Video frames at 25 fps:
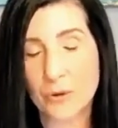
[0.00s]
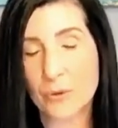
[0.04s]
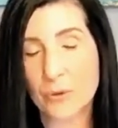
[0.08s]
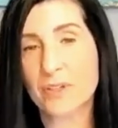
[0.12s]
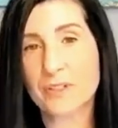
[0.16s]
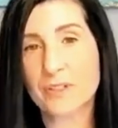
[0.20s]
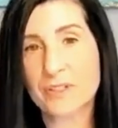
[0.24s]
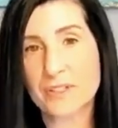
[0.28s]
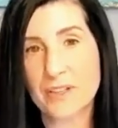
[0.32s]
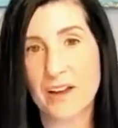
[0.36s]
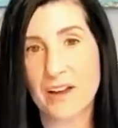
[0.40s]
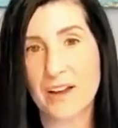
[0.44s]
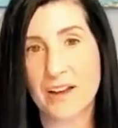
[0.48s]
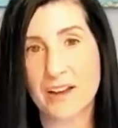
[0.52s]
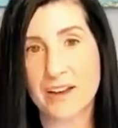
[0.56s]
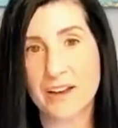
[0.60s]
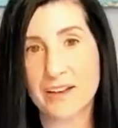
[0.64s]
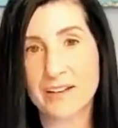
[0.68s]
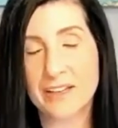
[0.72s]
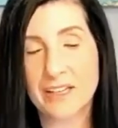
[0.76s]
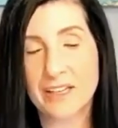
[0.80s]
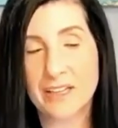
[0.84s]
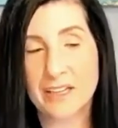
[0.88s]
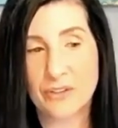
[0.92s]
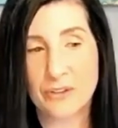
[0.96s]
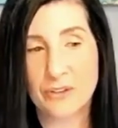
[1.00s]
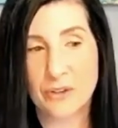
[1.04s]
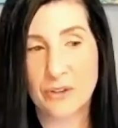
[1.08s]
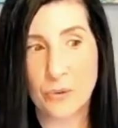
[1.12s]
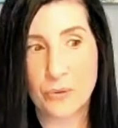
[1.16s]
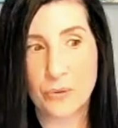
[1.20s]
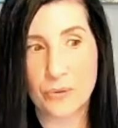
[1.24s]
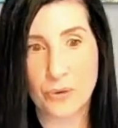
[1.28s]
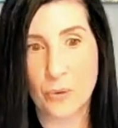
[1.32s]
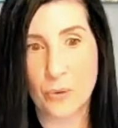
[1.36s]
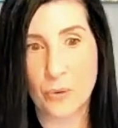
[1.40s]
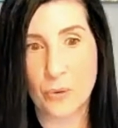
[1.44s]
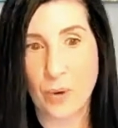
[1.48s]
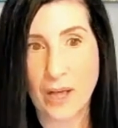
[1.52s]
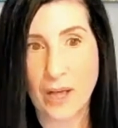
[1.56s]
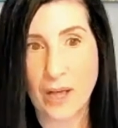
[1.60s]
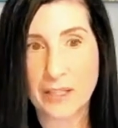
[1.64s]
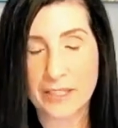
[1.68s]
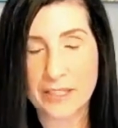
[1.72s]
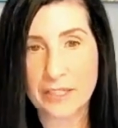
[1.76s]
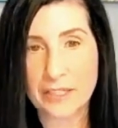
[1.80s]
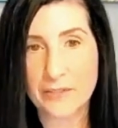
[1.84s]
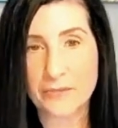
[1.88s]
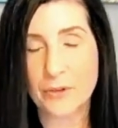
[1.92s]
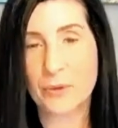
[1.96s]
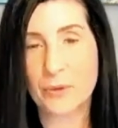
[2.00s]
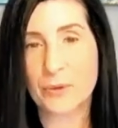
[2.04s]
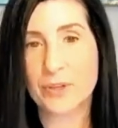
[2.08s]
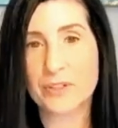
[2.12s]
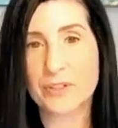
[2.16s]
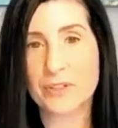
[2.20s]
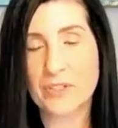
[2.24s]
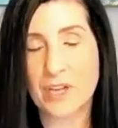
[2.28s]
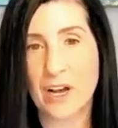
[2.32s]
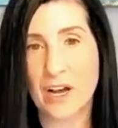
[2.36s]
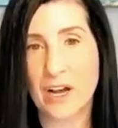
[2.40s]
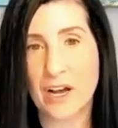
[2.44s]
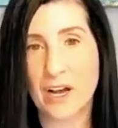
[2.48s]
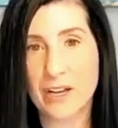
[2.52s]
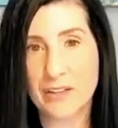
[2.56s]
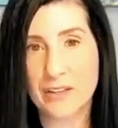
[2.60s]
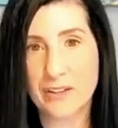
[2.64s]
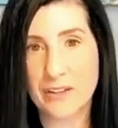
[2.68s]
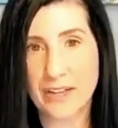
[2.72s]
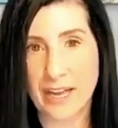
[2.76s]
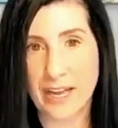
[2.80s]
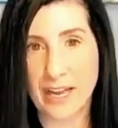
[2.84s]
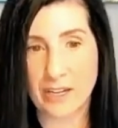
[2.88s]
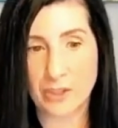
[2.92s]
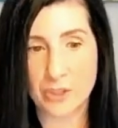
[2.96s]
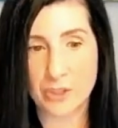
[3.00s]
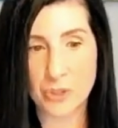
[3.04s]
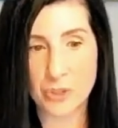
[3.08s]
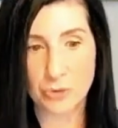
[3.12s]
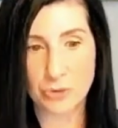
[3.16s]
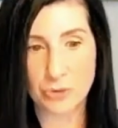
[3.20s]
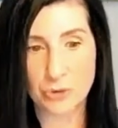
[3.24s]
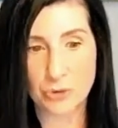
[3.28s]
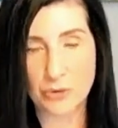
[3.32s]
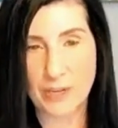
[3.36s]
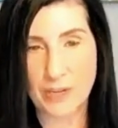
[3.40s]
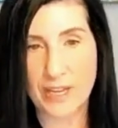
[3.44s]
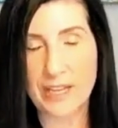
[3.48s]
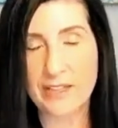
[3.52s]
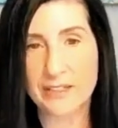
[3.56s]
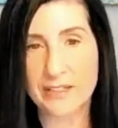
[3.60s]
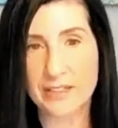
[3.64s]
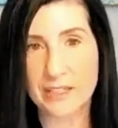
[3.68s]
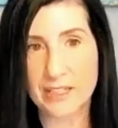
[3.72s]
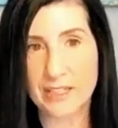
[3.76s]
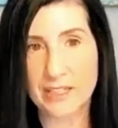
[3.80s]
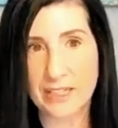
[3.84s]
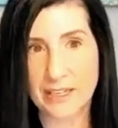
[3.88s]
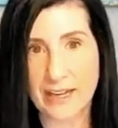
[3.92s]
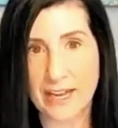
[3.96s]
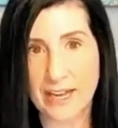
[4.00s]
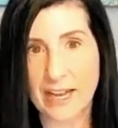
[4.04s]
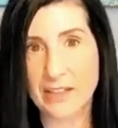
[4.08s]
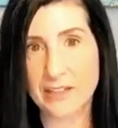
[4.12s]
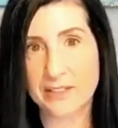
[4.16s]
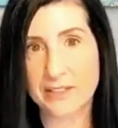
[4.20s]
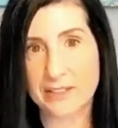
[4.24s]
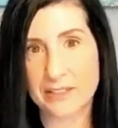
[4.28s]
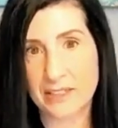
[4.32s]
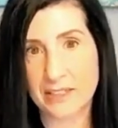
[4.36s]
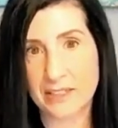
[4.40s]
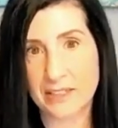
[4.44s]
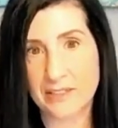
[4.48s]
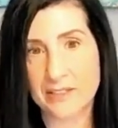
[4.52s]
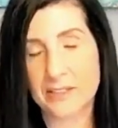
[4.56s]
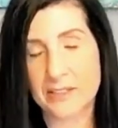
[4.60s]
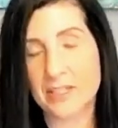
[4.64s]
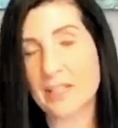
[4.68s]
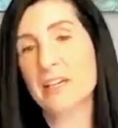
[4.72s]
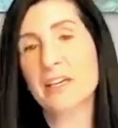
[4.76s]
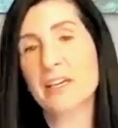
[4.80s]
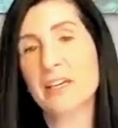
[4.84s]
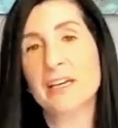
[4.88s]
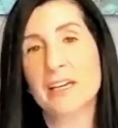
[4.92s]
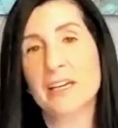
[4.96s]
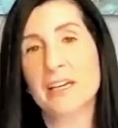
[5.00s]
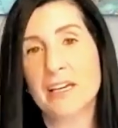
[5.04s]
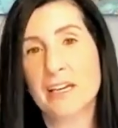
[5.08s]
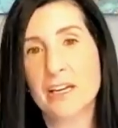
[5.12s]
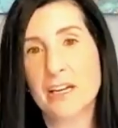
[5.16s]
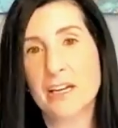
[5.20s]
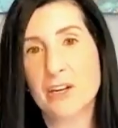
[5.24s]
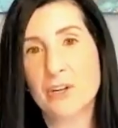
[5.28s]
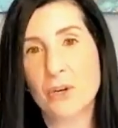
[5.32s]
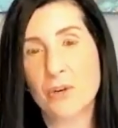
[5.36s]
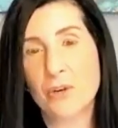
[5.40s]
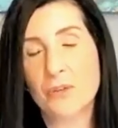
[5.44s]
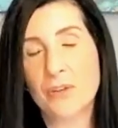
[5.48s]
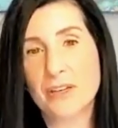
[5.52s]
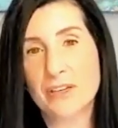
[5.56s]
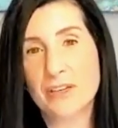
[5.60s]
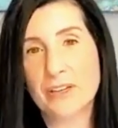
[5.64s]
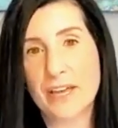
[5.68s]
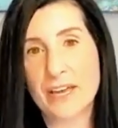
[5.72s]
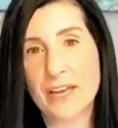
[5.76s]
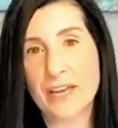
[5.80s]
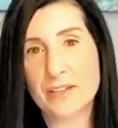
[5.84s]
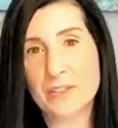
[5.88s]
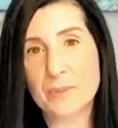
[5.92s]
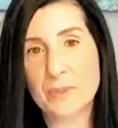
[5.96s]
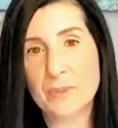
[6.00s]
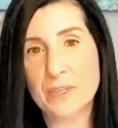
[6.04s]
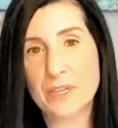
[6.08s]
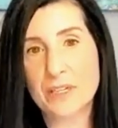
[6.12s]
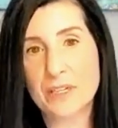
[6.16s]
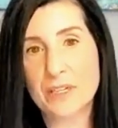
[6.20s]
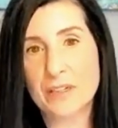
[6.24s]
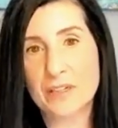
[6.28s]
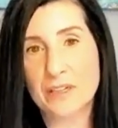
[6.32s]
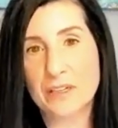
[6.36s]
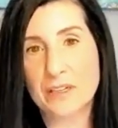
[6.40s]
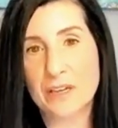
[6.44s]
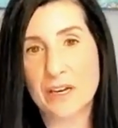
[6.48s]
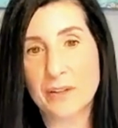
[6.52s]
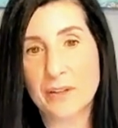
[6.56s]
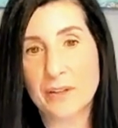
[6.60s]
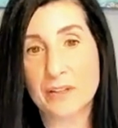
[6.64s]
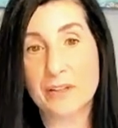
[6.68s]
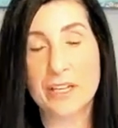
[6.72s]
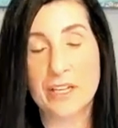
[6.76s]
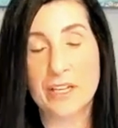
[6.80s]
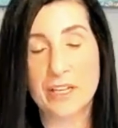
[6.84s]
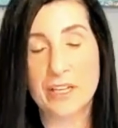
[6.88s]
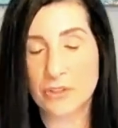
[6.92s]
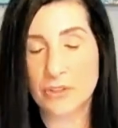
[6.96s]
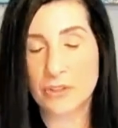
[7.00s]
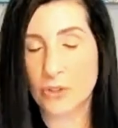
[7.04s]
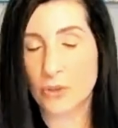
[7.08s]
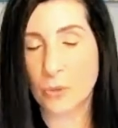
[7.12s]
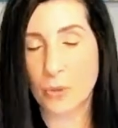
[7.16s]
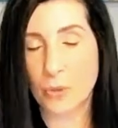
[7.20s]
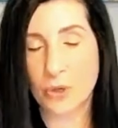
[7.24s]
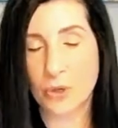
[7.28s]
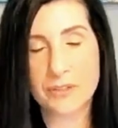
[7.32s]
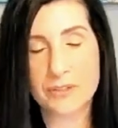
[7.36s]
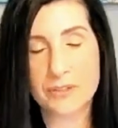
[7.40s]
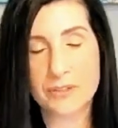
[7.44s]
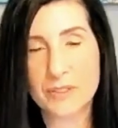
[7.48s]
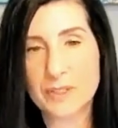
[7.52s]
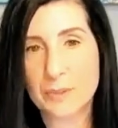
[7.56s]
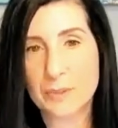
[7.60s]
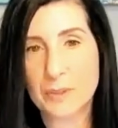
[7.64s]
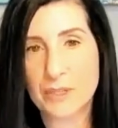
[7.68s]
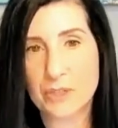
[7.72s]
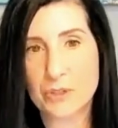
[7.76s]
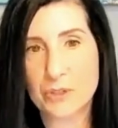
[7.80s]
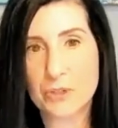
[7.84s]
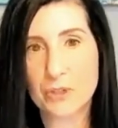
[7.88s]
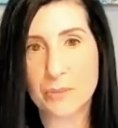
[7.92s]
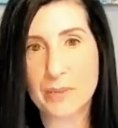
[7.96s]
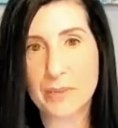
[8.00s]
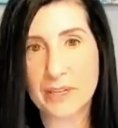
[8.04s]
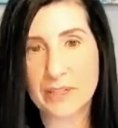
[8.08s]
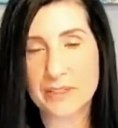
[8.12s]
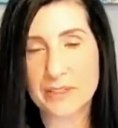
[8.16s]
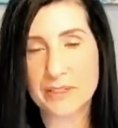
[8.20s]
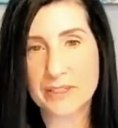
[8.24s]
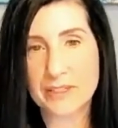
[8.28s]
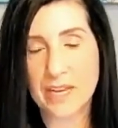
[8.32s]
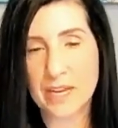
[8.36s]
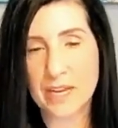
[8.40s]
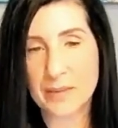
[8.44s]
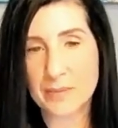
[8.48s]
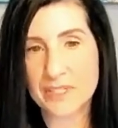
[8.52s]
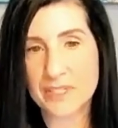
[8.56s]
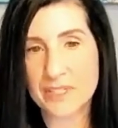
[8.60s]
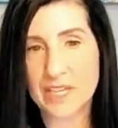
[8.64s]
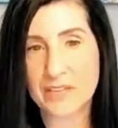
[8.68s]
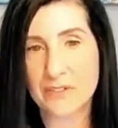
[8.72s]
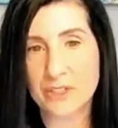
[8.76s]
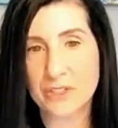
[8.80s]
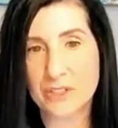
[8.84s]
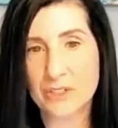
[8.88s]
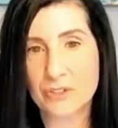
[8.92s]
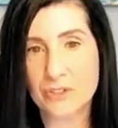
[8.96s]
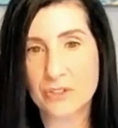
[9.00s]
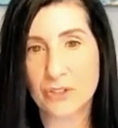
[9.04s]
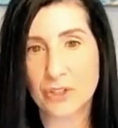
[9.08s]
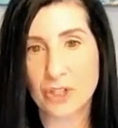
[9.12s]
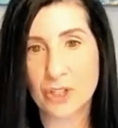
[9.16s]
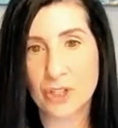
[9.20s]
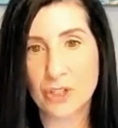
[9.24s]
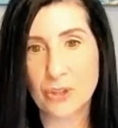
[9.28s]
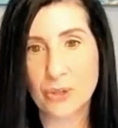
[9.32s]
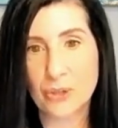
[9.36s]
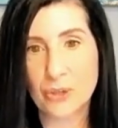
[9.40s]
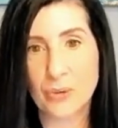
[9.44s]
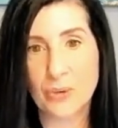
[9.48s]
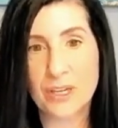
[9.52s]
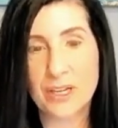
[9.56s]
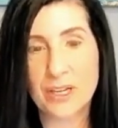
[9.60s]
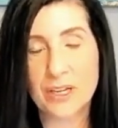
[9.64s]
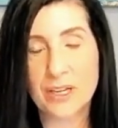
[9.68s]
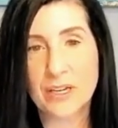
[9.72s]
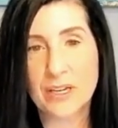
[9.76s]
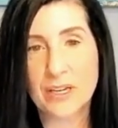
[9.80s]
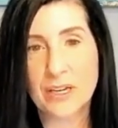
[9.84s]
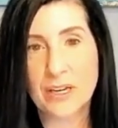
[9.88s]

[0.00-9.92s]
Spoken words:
focused on the quality, focused on the actual trends and the analysis. And I know that has been, in your words, it's been a tremendous time savings for you.